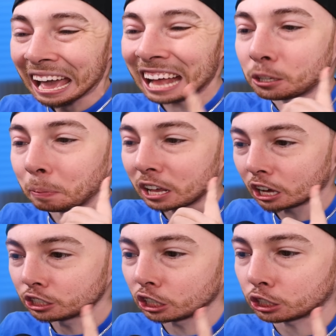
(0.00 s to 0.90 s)
It's
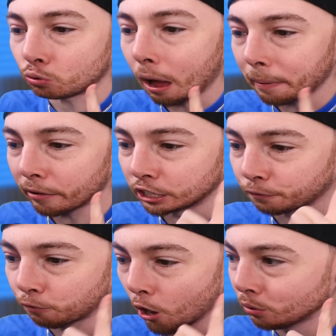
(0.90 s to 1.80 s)
because the strawberry's
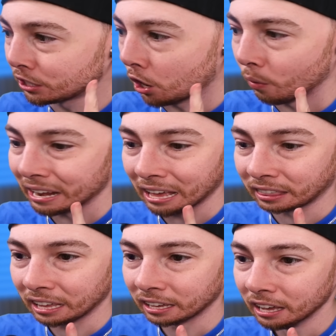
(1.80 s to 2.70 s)
frozen already, I
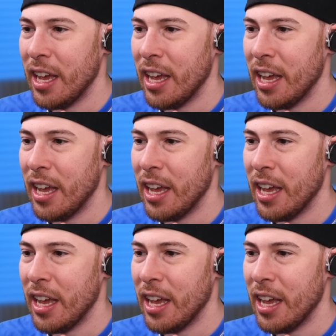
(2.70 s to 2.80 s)
think.